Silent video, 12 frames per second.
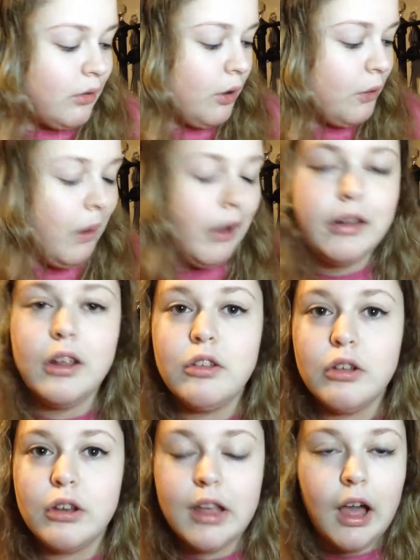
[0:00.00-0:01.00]
So I'm going
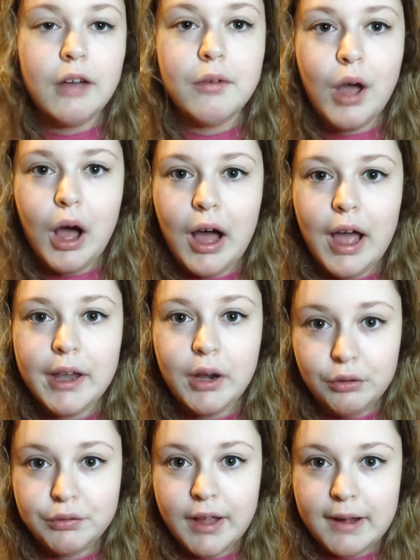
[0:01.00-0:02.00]
to do the other eye
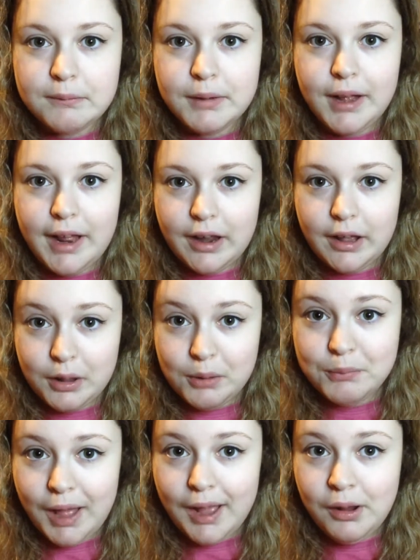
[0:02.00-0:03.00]
off camera and I'll
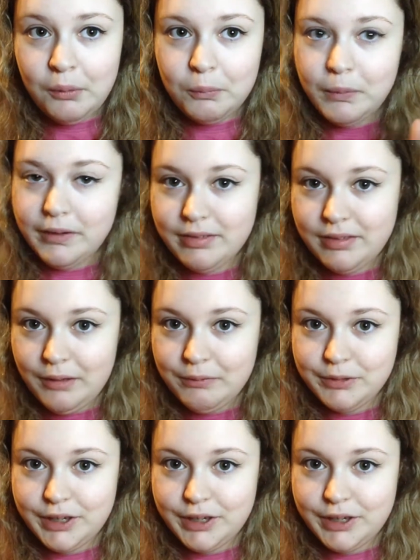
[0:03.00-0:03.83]
come back once I'm